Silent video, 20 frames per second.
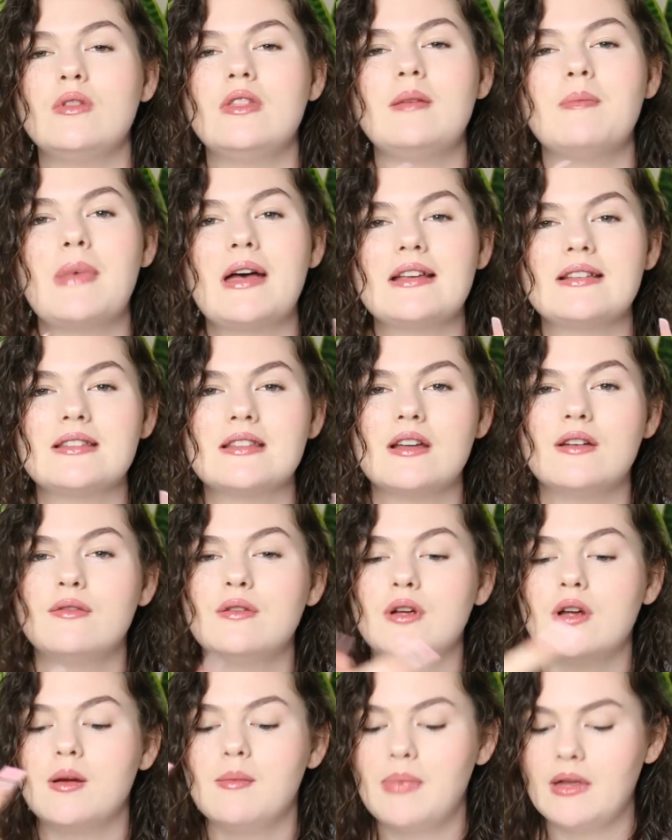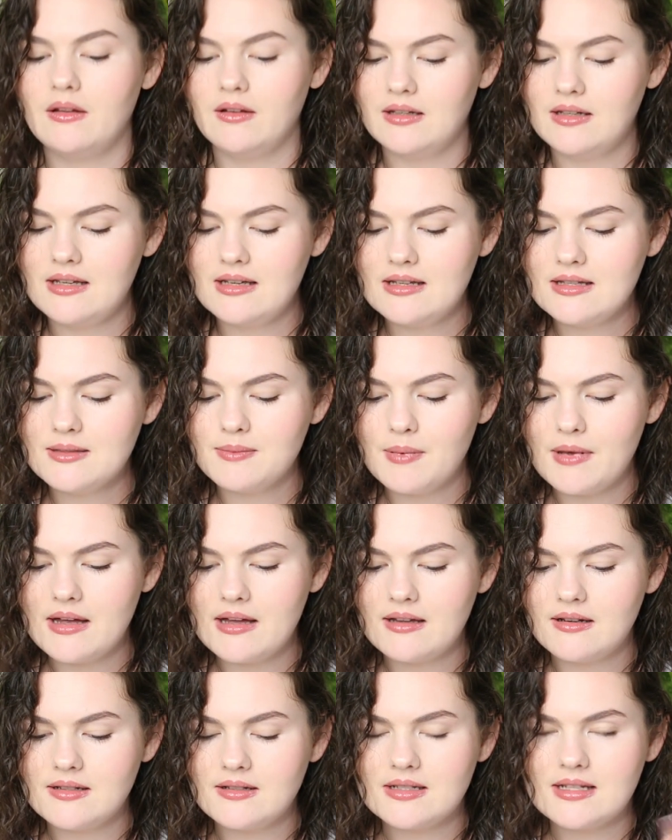best of your abilities.
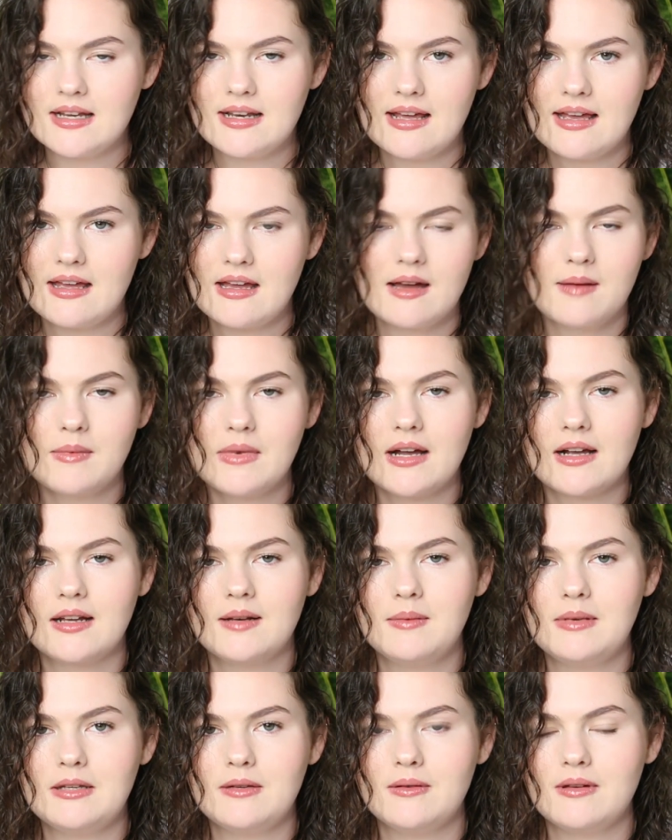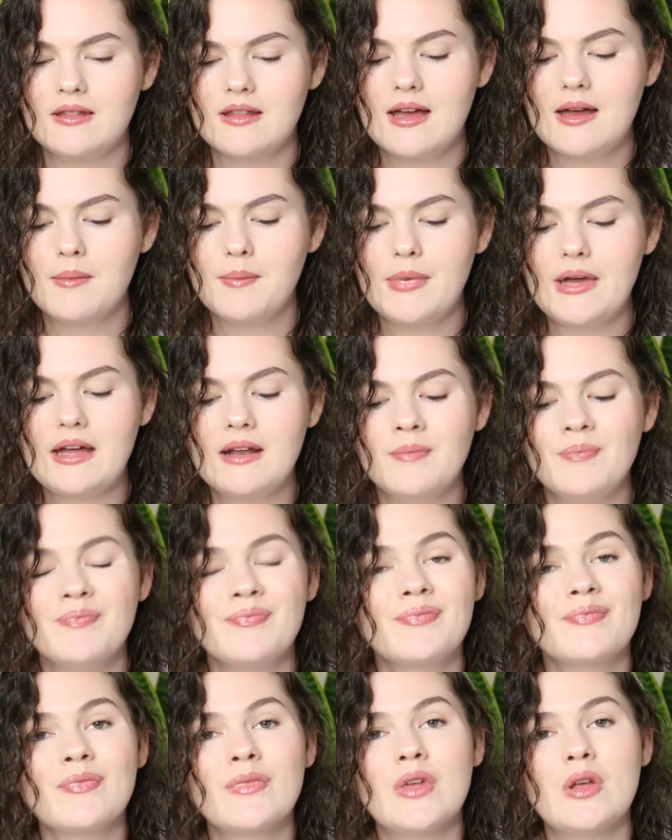But today I'm not going to be doing that. But
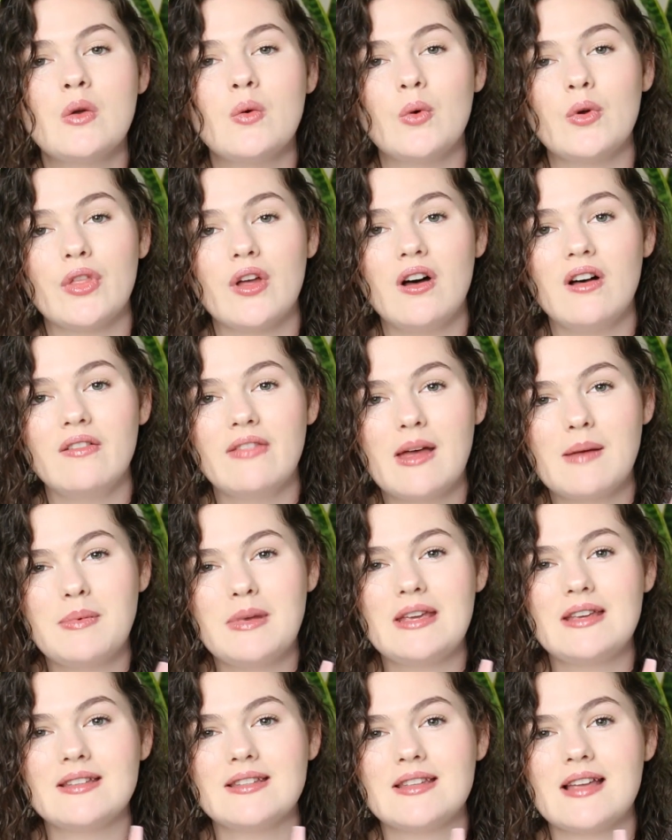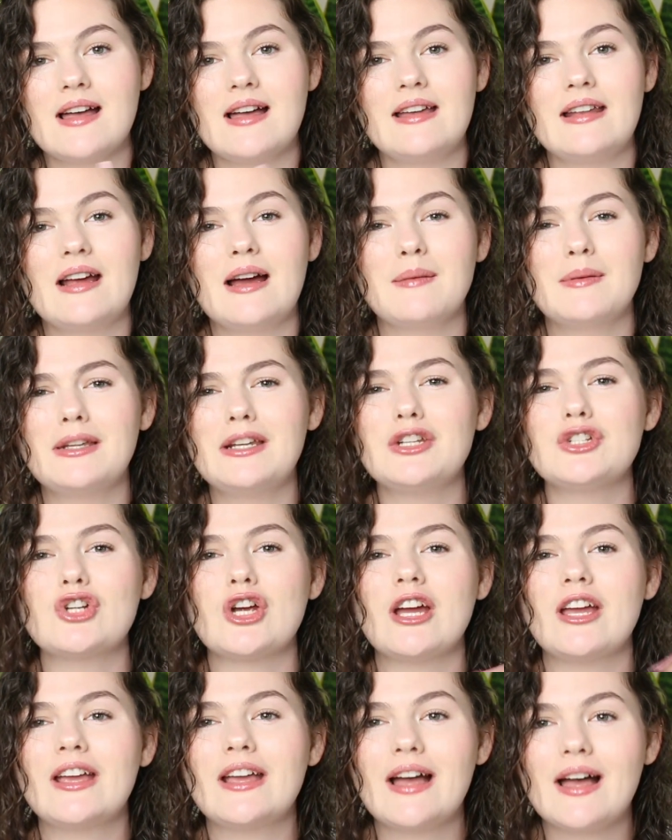with all of that being said, I'm going to
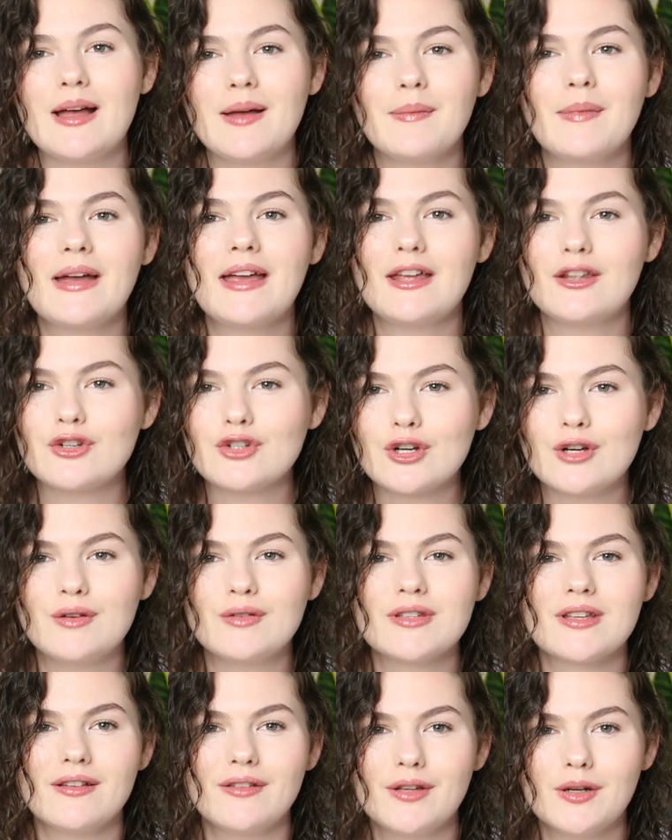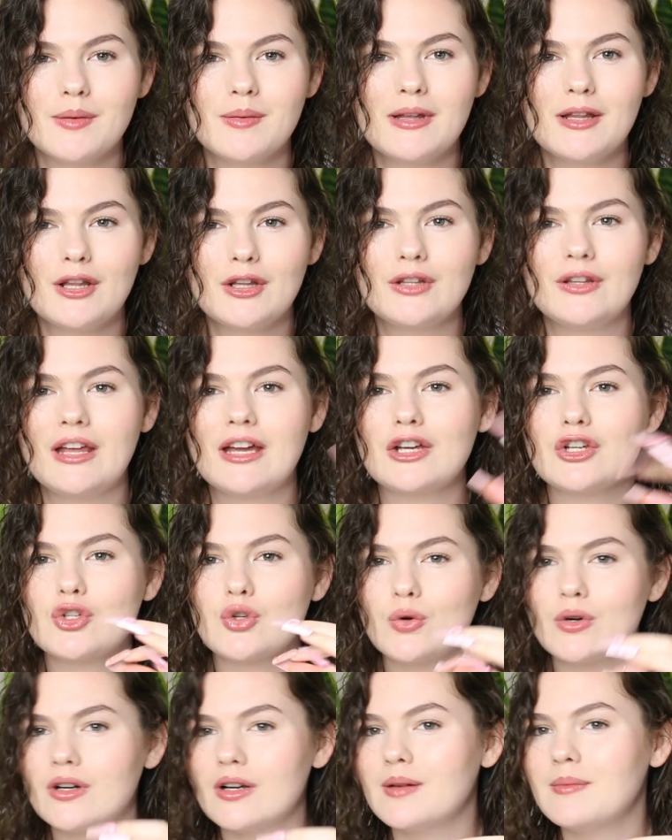try and cut my intros a little bit like
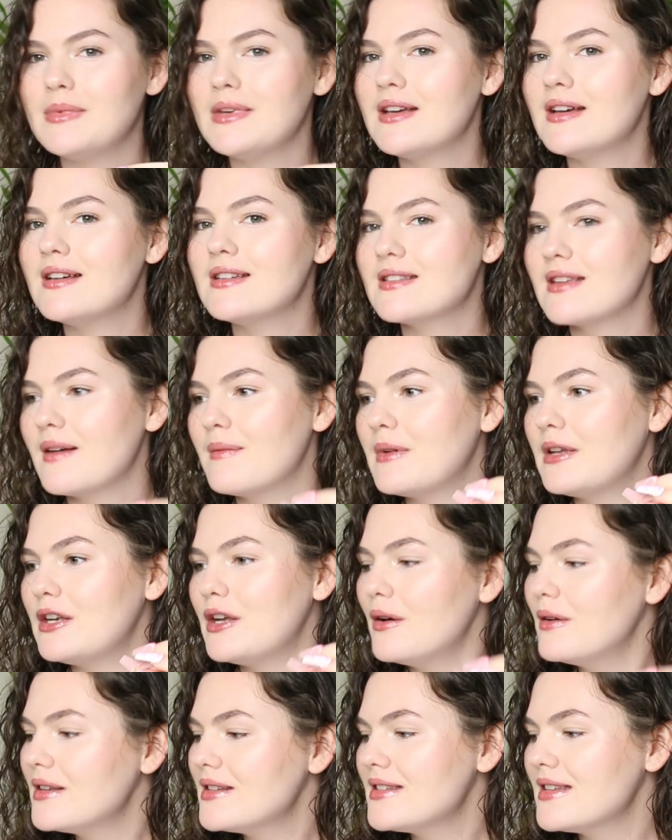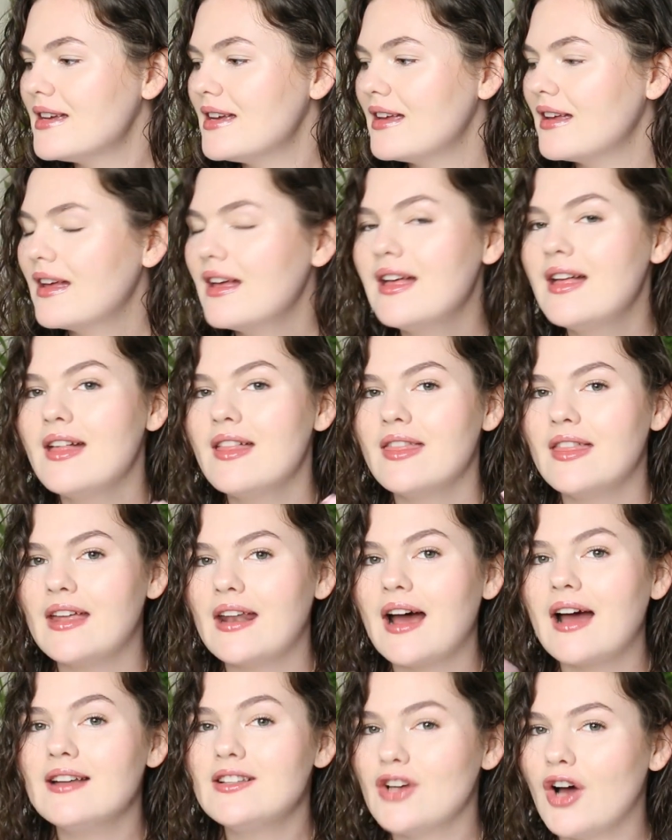shorter because I've been noticing
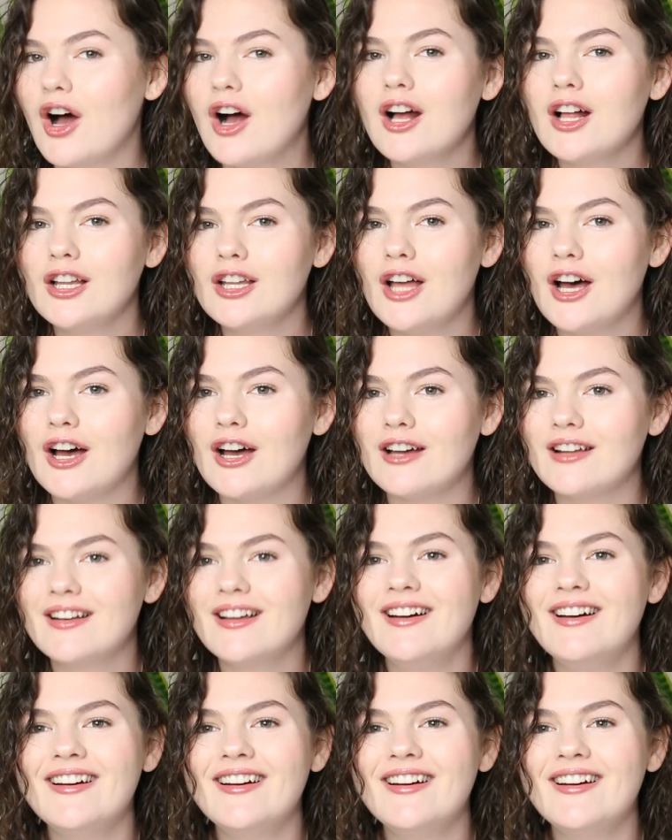that I talk a lot